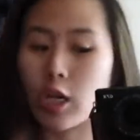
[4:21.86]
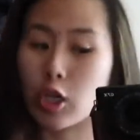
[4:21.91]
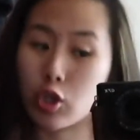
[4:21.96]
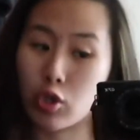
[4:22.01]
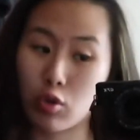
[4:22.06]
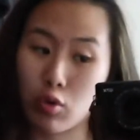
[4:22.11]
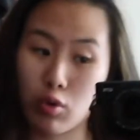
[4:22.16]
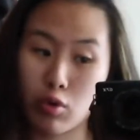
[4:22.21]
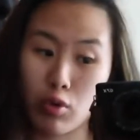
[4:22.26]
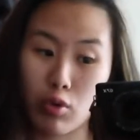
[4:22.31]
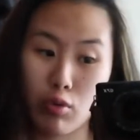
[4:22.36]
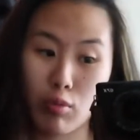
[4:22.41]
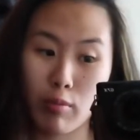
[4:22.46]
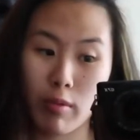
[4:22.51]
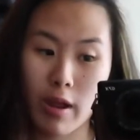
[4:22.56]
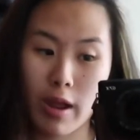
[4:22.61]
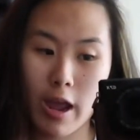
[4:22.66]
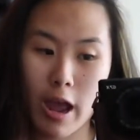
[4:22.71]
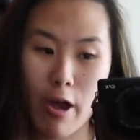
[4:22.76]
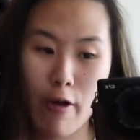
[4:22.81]
I showed you
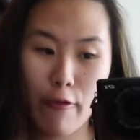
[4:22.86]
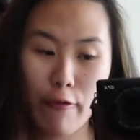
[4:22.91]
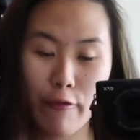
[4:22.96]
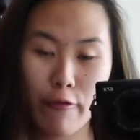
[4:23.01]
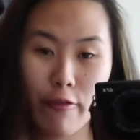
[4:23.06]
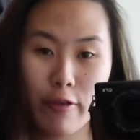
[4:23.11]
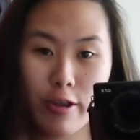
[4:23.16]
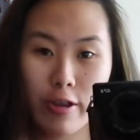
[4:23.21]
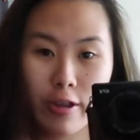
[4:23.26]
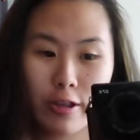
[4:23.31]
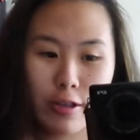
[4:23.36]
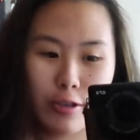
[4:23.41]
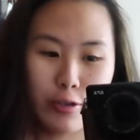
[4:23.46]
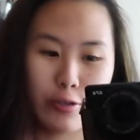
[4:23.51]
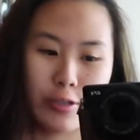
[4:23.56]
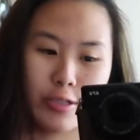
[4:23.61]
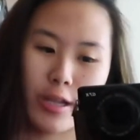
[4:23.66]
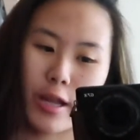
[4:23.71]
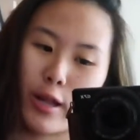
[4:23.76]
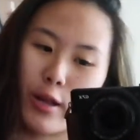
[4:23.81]
my outfit
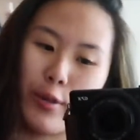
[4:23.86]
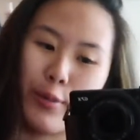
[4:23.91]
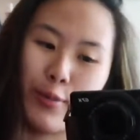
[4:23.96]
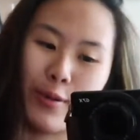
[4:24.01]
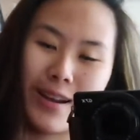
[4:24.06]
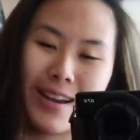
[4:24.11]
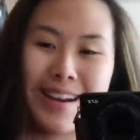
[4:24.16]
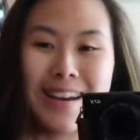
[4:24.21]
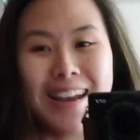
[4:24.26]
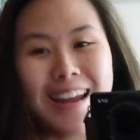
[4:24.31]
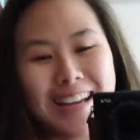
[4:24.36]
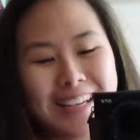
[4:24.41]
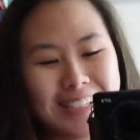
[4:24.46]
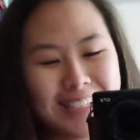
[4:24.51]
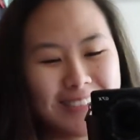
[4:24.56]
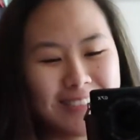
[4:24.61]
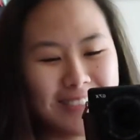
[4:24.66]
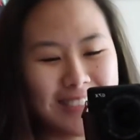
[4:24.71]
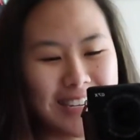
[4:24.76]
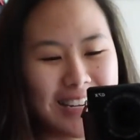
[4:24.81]
to celebrate
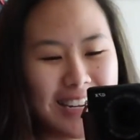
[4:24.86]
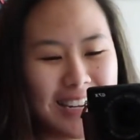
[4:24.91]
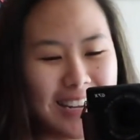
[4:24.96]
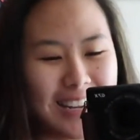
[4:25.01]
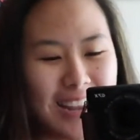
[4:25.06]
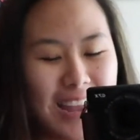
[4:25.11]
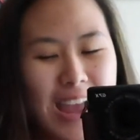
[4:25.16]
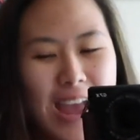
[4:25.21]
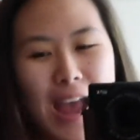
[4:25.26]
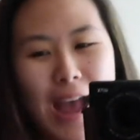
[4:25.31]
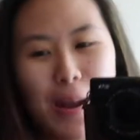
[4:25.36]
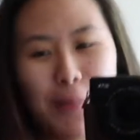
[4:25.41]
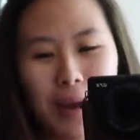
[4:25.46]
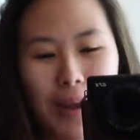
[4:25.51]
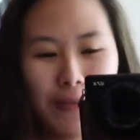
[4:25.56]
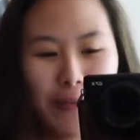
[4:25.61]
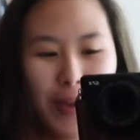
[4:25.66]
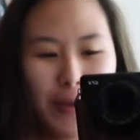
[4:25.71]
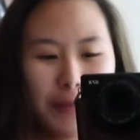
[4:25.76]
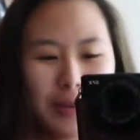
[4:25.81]
National Day.
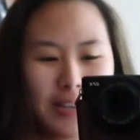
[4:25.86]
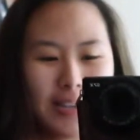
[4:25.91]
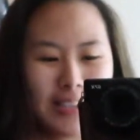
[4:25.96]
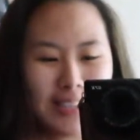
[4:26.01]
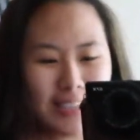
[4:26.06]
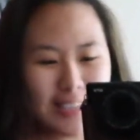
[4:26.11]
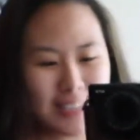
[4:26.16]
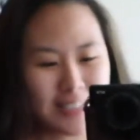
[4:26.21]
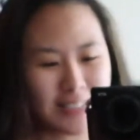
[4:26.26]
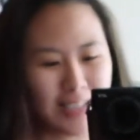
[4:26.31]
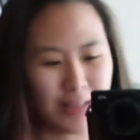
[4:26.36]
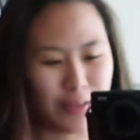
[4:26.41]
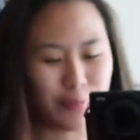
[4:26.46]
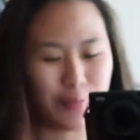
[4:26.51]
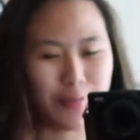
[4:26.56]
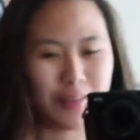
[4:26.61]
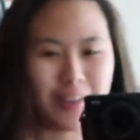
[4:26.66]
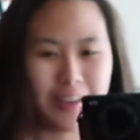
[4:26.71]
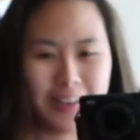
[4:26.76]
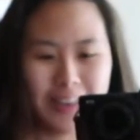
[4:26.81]
My family does
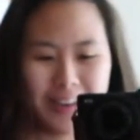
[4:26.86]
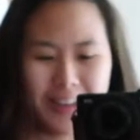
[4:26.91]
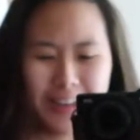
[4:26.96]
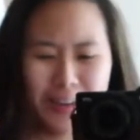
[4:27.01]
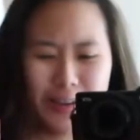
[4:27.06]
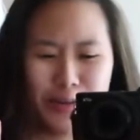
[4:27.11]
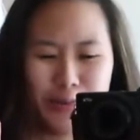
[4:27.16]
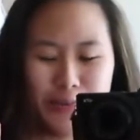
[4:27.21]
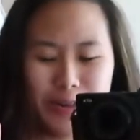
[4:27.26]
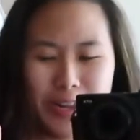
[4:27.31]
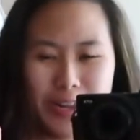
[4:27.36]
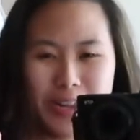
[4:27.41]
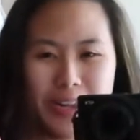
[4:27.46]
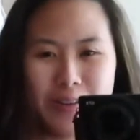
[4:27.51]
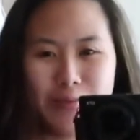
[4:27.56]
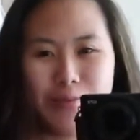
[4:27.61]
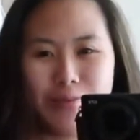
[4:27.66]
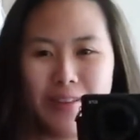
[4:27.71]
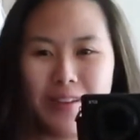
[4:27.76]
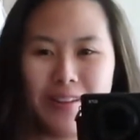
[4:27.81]
celebrate in a
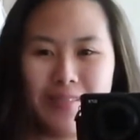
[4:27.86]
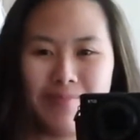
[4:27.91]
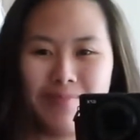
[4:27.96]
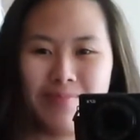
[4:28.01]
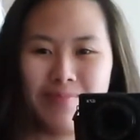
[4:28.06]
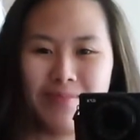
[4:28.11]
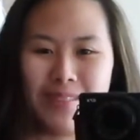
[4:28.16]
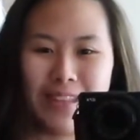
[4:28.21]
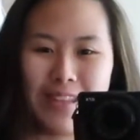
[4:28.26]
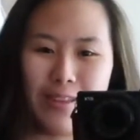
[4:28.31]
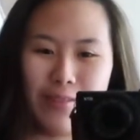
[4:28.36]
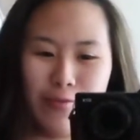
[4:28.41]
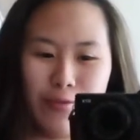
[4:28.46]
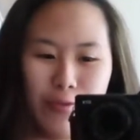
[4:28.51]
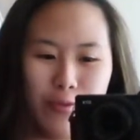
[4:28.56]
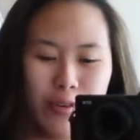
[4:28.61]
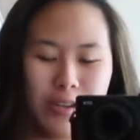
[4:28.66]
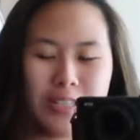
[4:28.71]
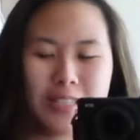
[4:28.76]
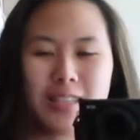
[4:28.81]
way. We eat
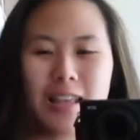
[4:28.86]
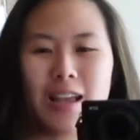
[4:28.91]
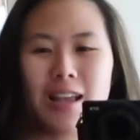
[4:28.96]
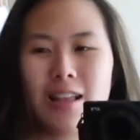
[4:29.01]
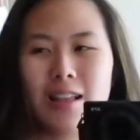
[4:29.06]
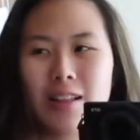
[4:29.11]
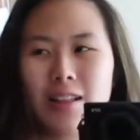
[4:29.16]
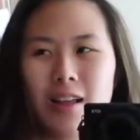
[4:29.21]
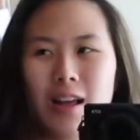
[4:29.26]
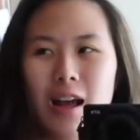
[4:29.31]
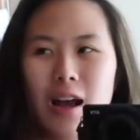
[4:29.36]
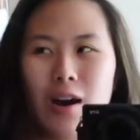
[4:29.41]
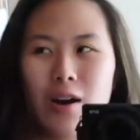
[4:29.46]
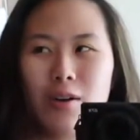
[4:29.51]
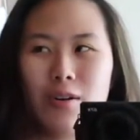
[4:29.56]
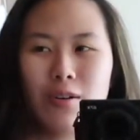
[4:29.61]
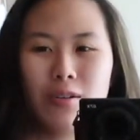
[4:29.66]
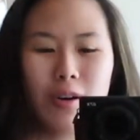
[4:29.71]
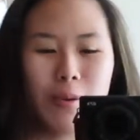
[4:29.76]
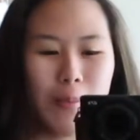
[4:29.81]
food. It's like
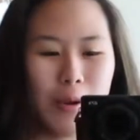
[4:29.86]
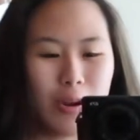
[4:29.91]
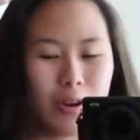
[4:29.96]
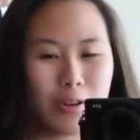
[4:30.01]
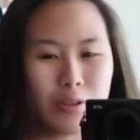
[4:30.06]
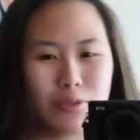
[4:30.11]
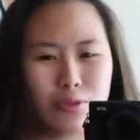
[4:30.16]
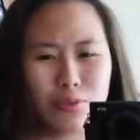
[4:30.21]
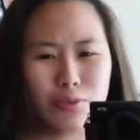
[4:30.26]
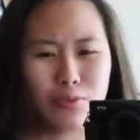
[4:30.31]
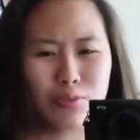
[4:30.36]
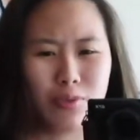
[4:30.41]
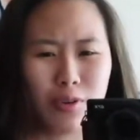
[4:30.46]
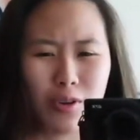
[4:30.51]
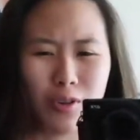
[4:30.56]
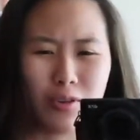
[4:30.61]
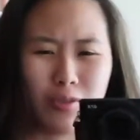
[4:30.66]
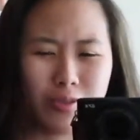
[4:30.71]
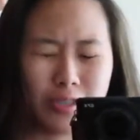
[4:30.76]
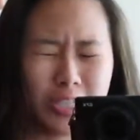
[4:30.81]
how Americans do
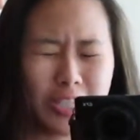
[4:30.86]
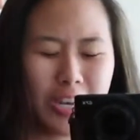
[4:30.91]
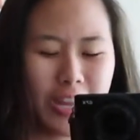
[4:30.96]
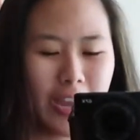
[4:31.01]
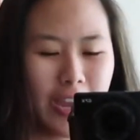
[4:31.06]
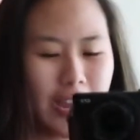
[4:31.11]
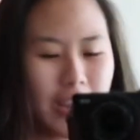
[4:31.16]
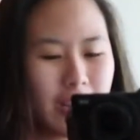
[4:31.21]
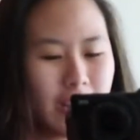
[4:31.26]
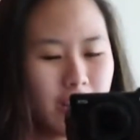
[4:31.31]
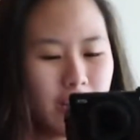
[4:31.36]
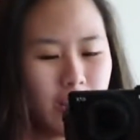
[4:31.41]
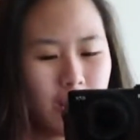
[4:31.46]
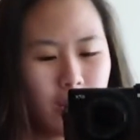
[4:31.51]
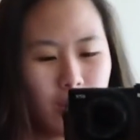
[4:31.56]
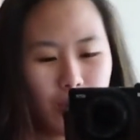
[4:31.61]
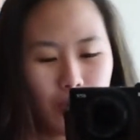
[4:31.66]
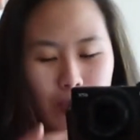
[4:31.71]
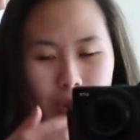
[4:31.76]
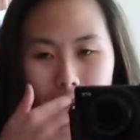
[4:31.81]
4th of July.
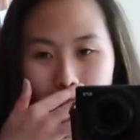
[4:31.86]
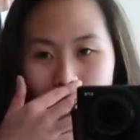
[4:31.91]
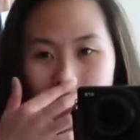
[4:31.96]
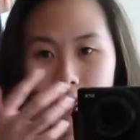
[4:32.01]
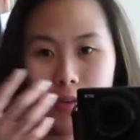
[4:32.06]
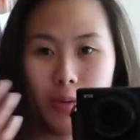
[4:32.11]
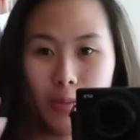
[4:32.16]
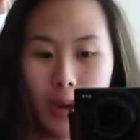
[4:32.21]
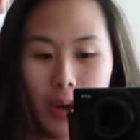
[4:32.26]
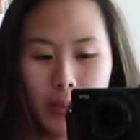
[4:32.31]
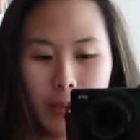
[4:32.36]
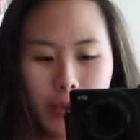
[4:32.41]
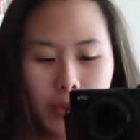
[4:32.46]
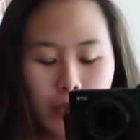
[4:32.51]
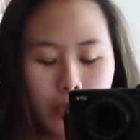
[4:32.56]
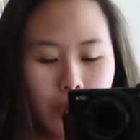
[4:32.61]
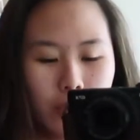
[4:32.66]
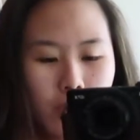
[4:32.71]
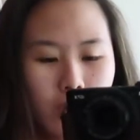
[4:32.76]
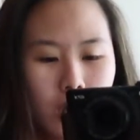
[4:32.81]
We have
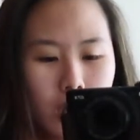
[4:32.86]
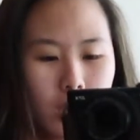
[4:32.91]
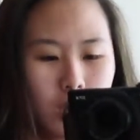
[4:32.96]
barbecue.